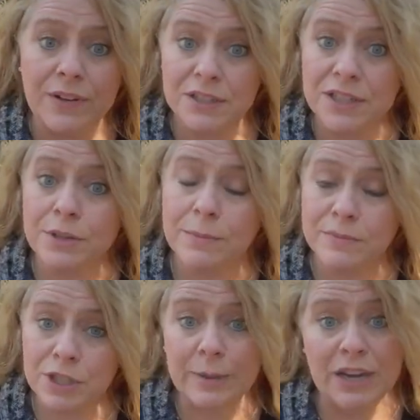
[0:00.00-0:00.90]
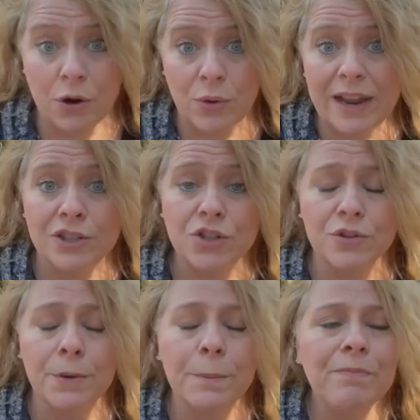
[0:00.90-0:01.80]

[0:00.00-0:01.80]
felt to be known as true.